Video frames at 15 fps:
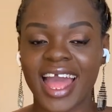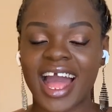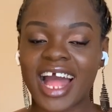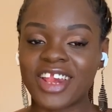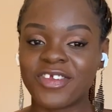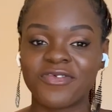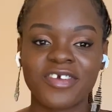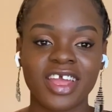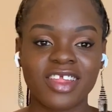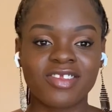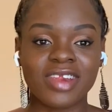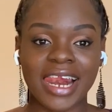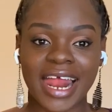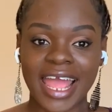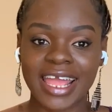and don't forget to
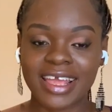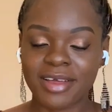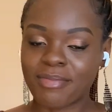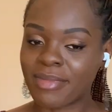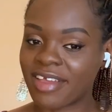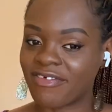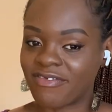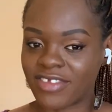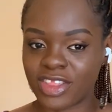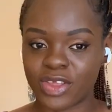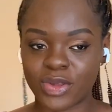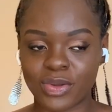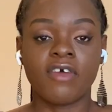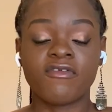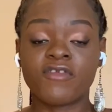like my video.
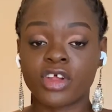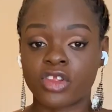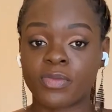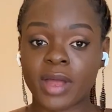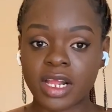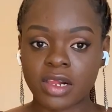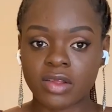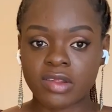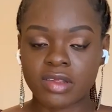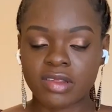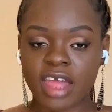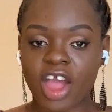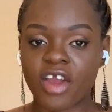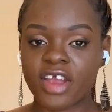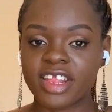For tuberculosis,
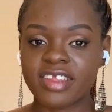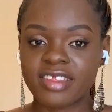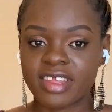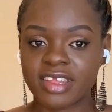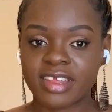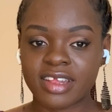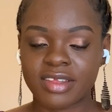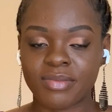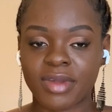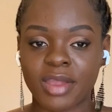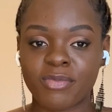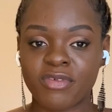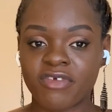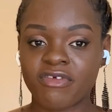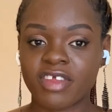I already stated in my
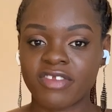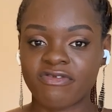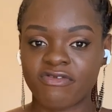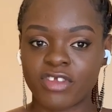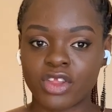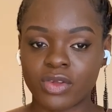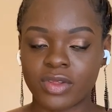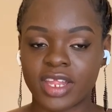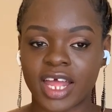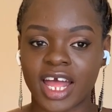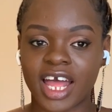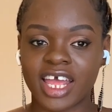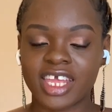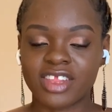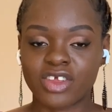previous video
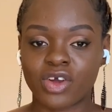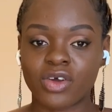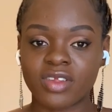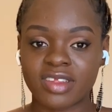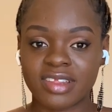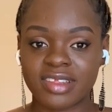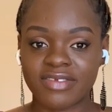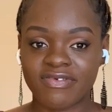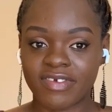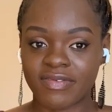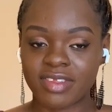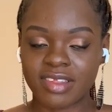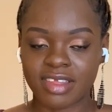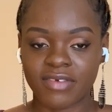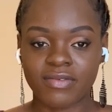that it costs
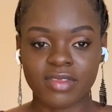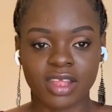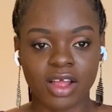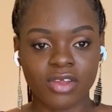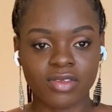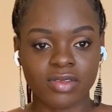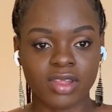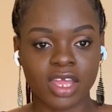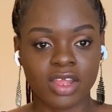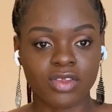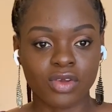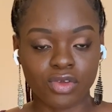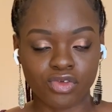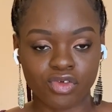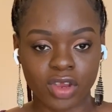
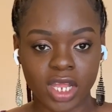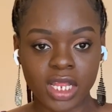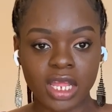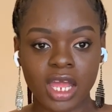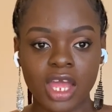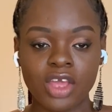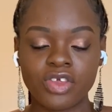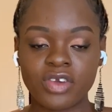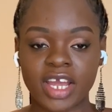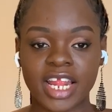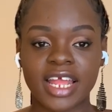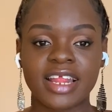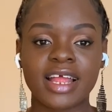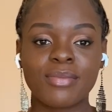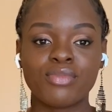57,800. You can
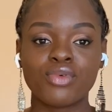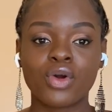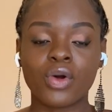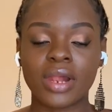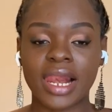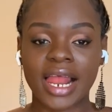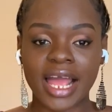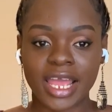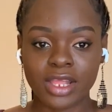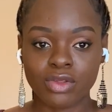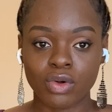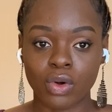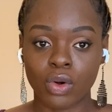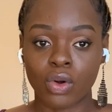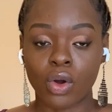either book online
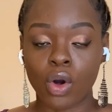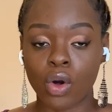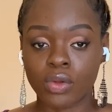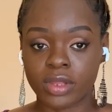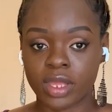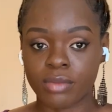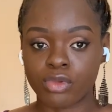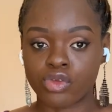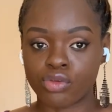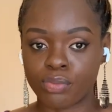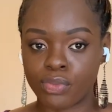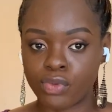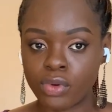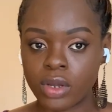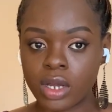or call them to
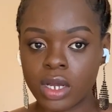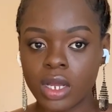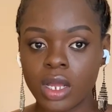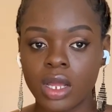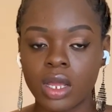book.